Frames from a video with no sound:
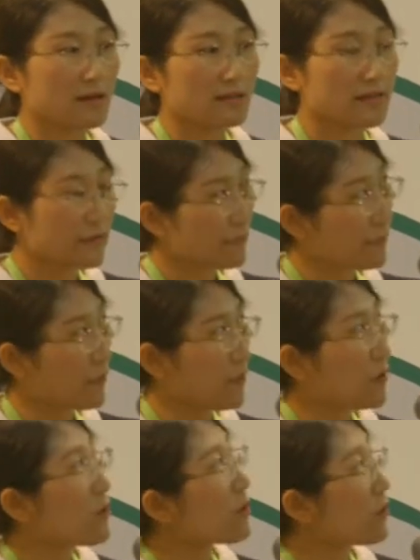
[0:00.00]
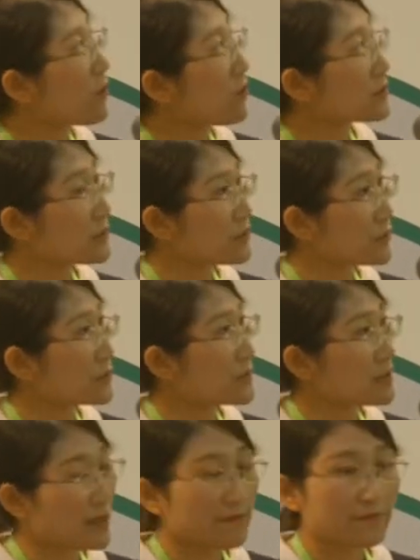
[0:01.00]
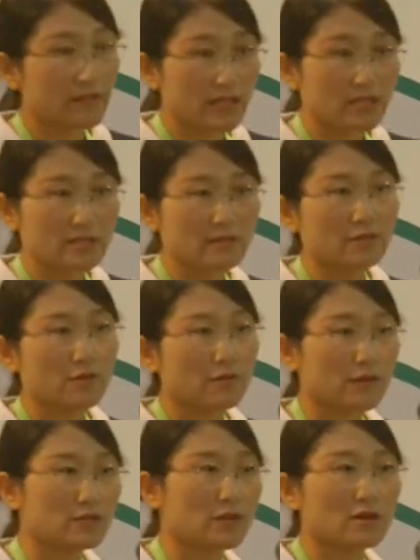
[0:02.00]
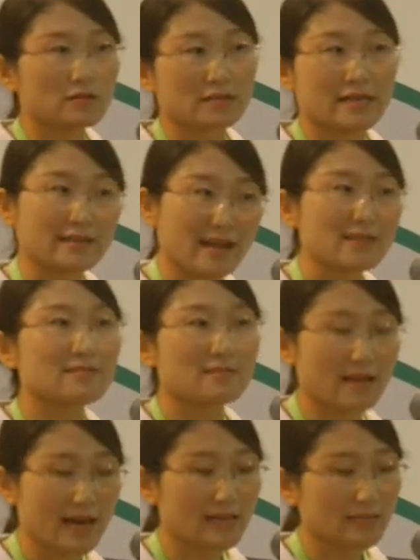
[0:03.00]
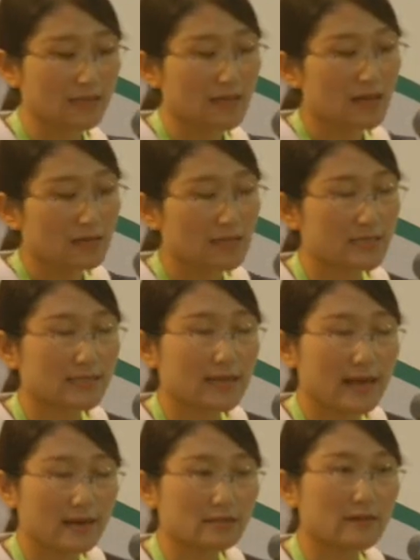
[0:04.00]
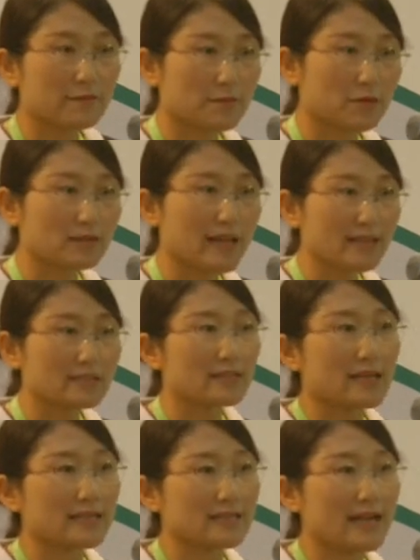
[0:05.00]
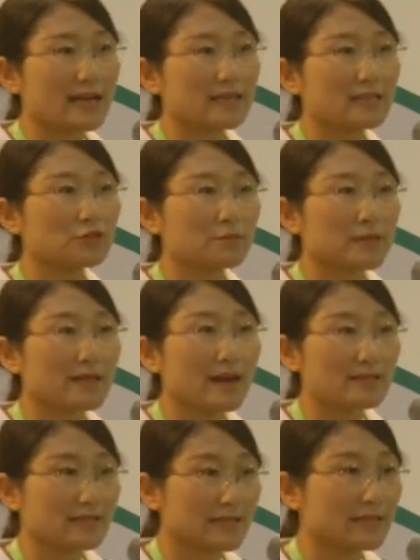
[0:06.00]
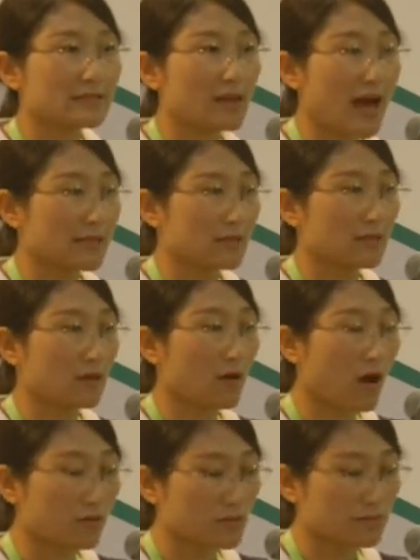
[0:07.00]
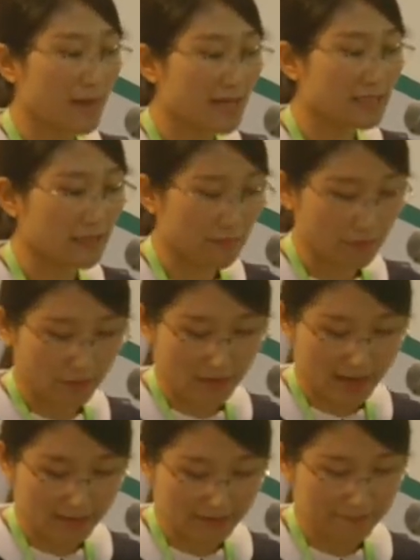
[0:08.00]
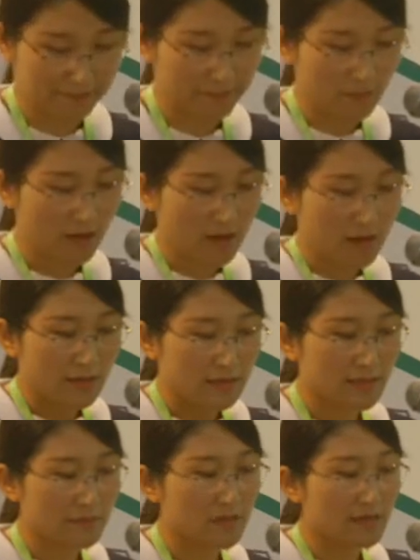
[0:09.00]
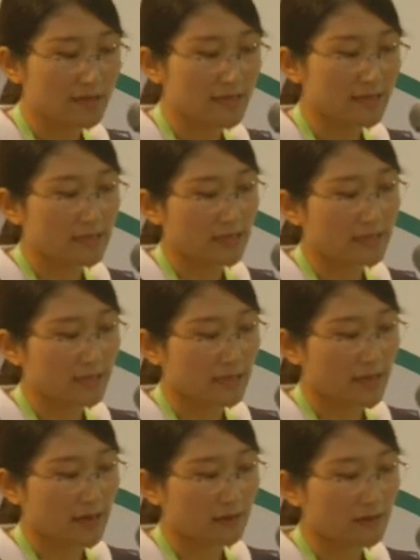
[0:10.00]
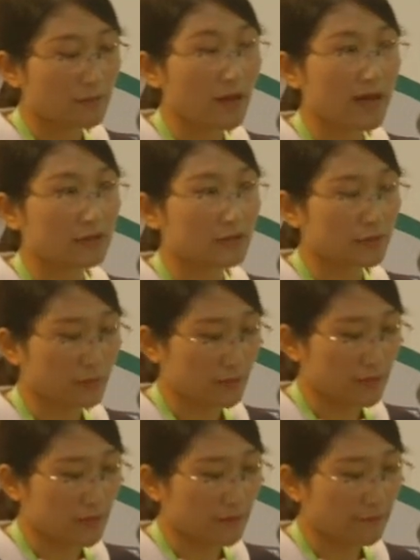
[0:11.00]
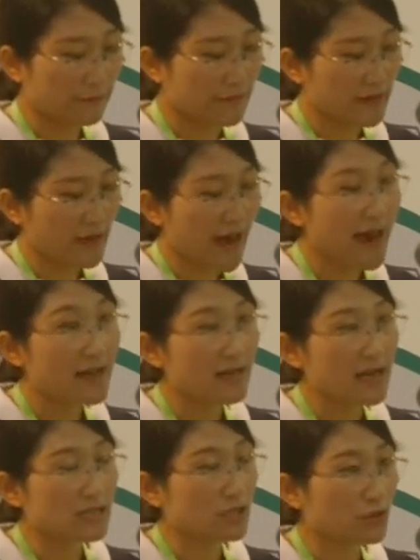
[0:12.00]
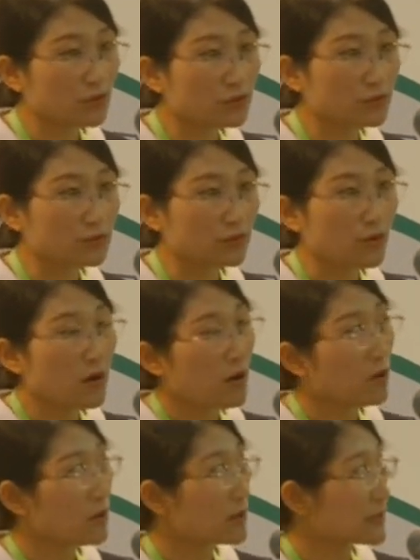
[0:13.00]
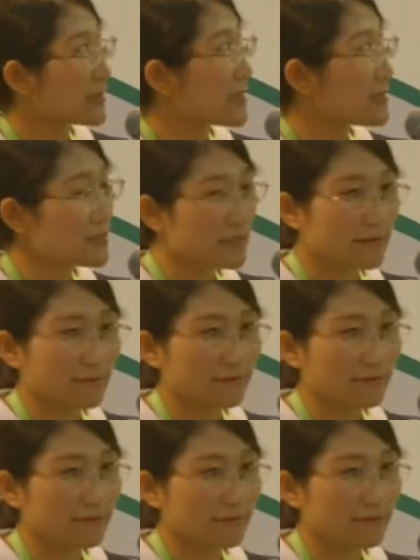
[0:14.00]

Therefore, according to the definition we talked in last slide, this kind of product is likely to be considered as a cosmetic product. Similarly, it can apply to the fake eyelash glue or adhesive,